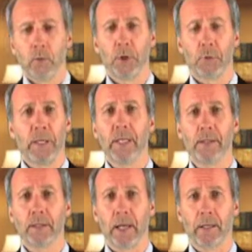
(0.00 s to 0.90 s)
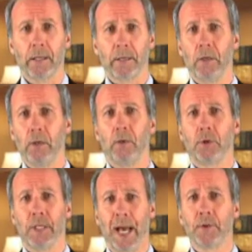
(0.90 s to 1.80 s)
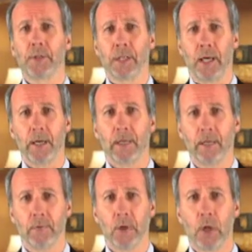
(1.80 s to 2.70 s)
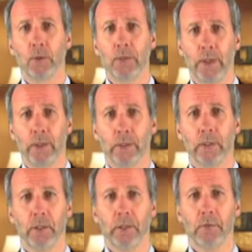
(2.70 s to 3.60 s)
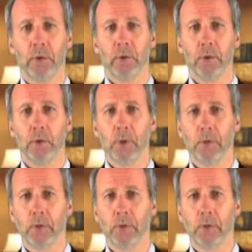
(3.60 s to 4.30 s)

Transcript: Which means that there's a huge downside involved here if you